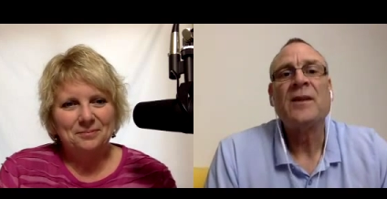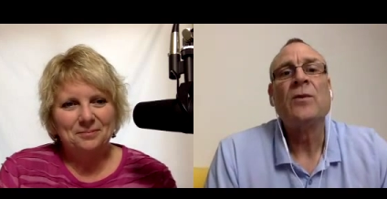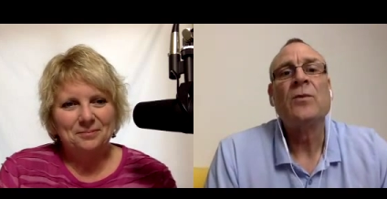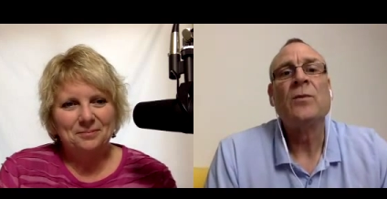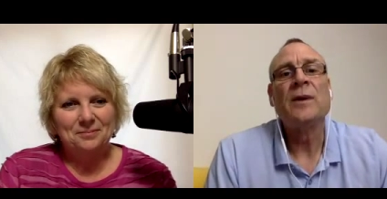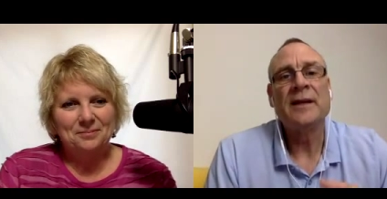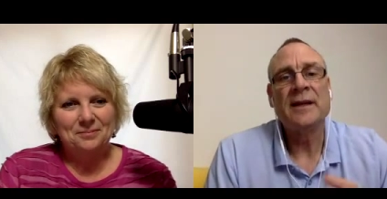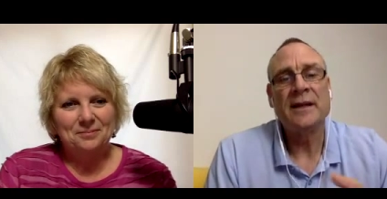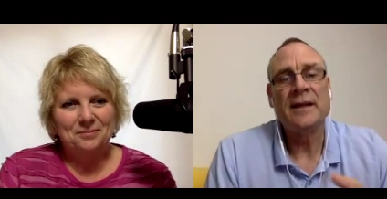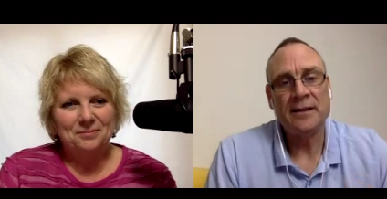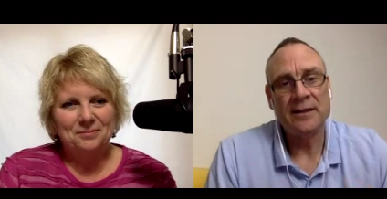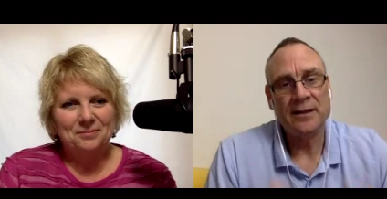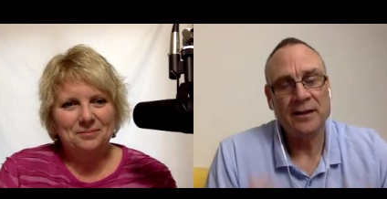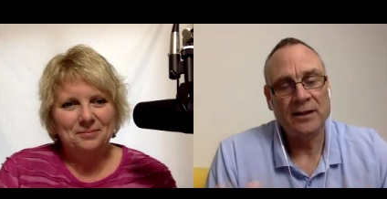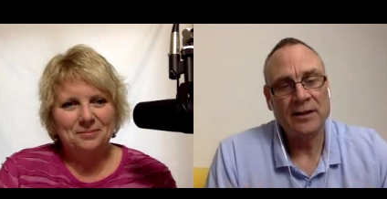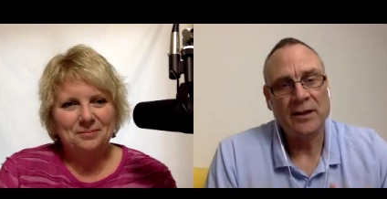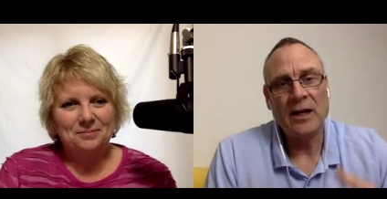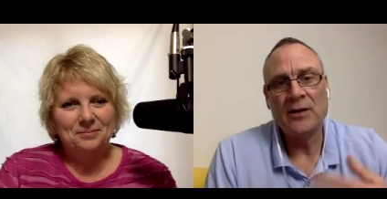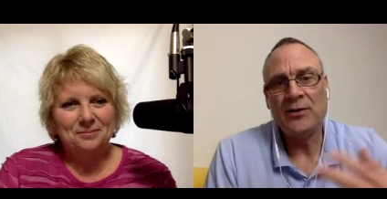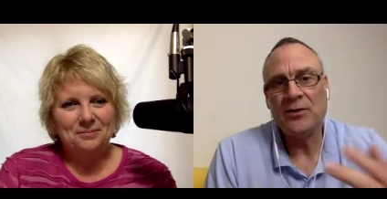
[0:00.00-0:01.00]
Speaker 1: we can
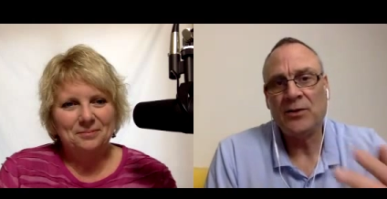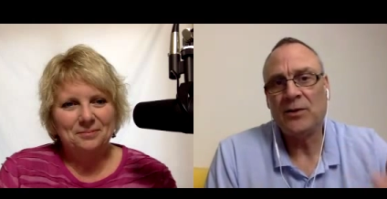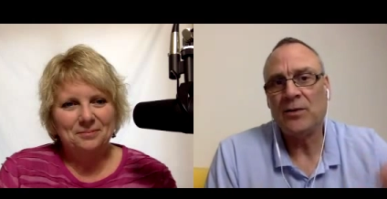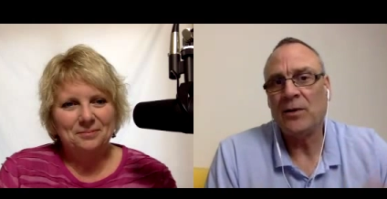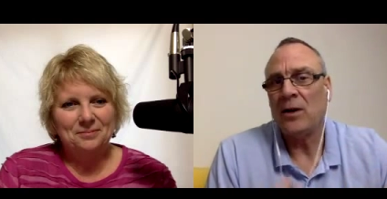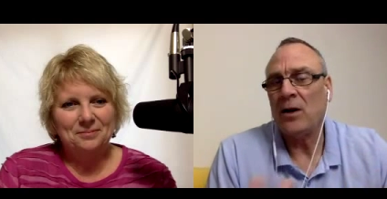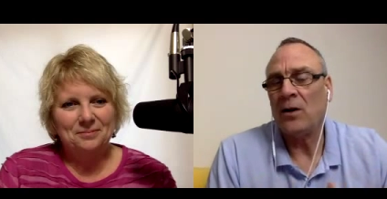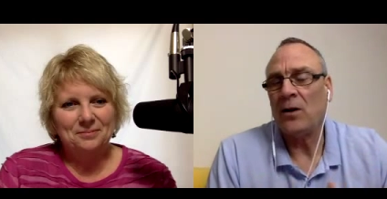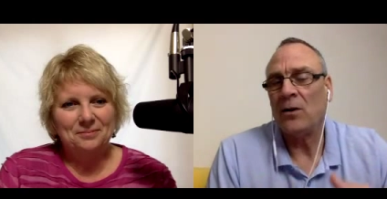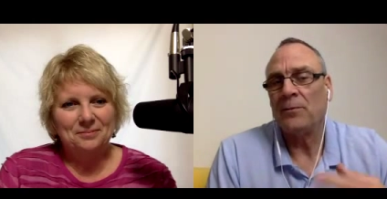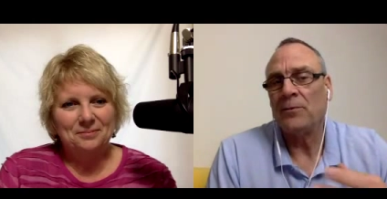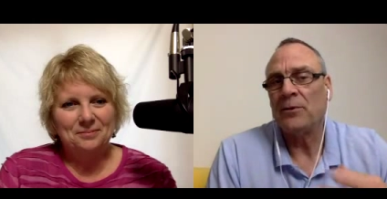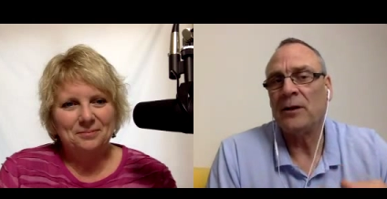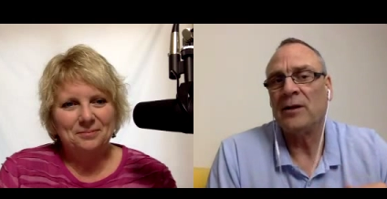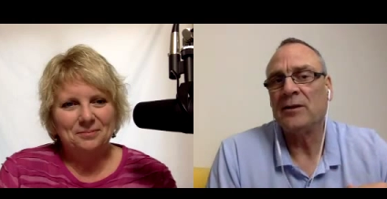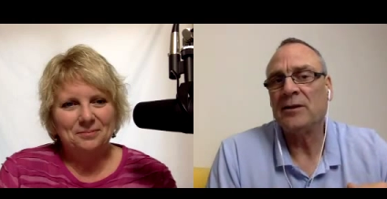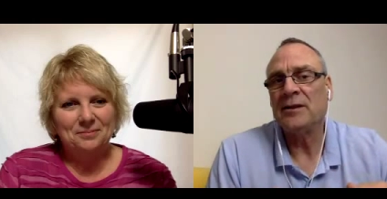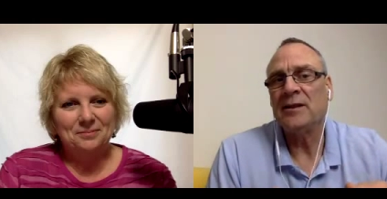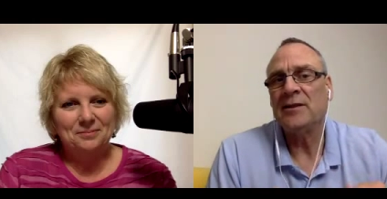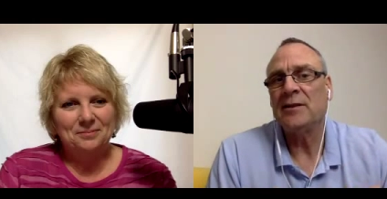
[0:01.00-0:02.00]
go through a whole
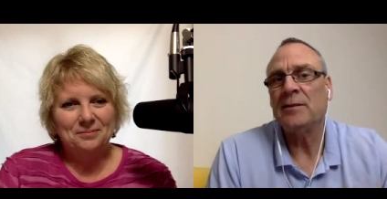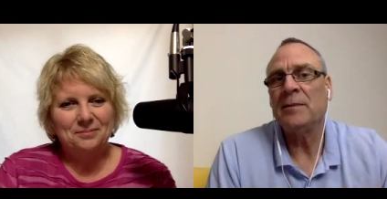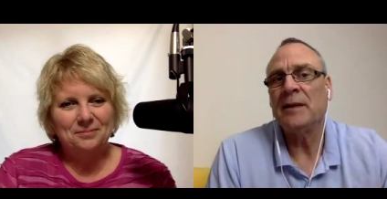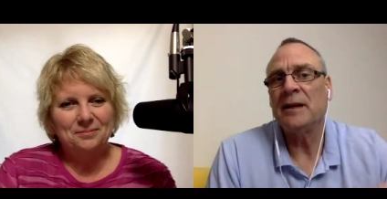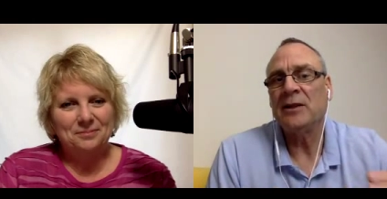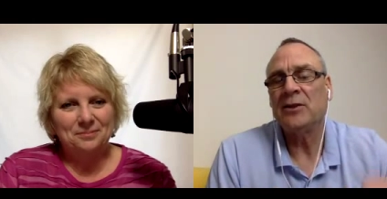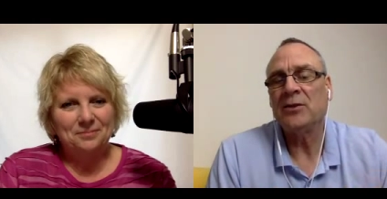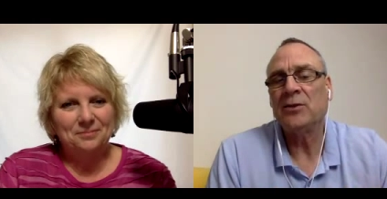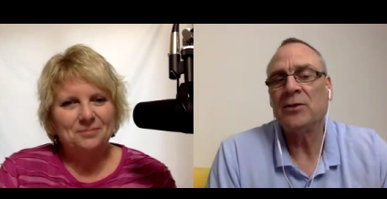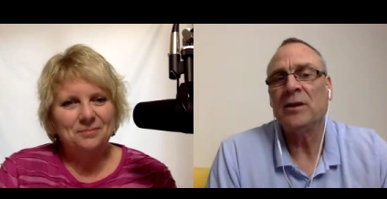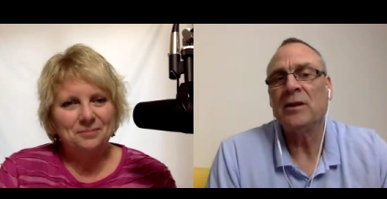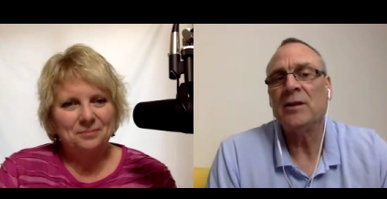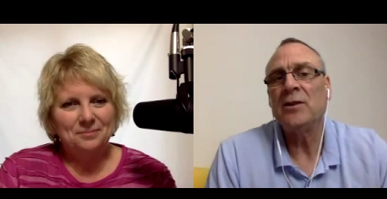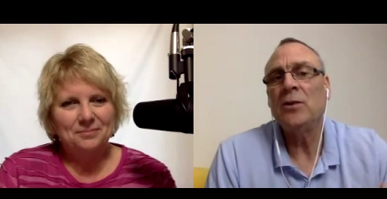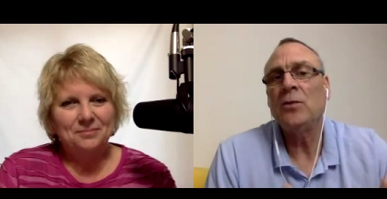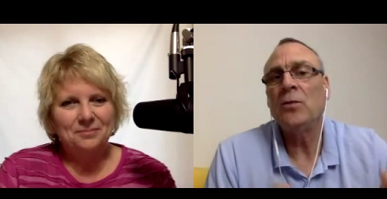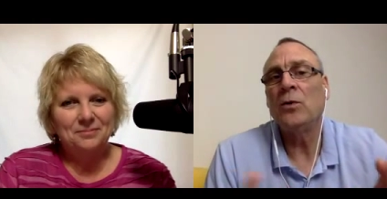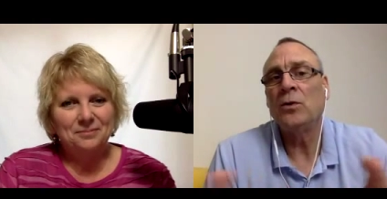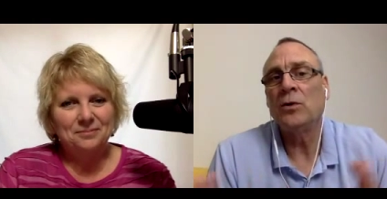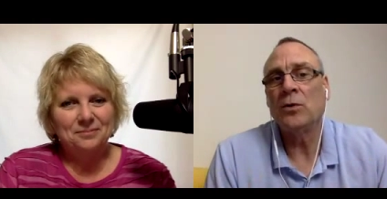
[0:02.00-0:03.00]
process to make sure that
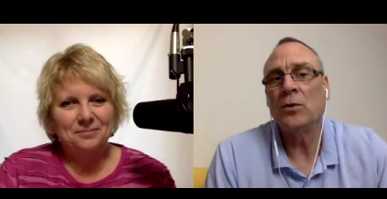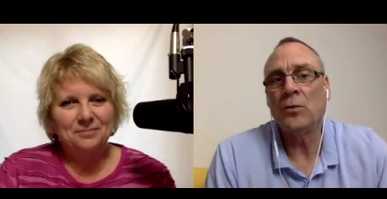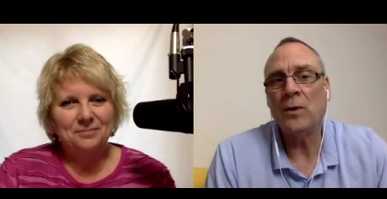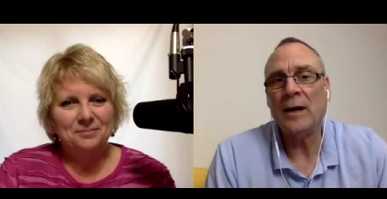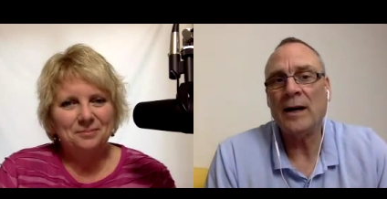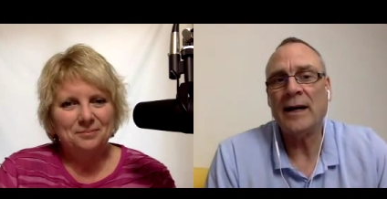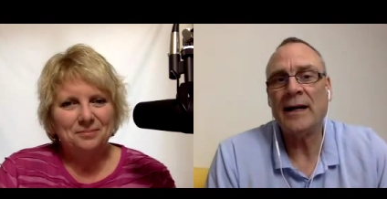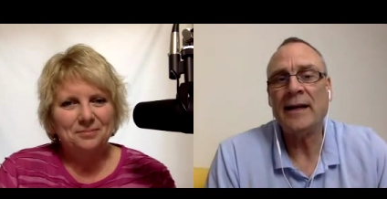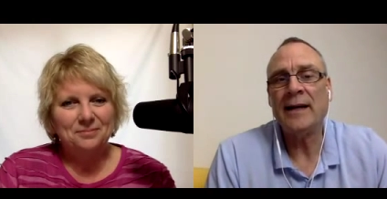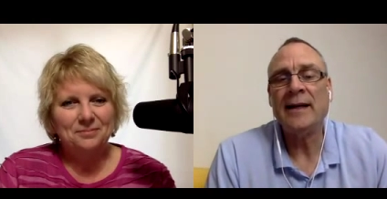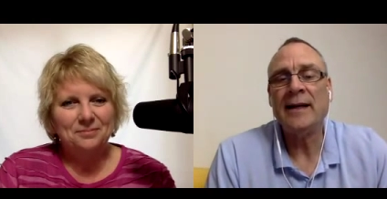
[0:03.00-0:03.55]
you walk away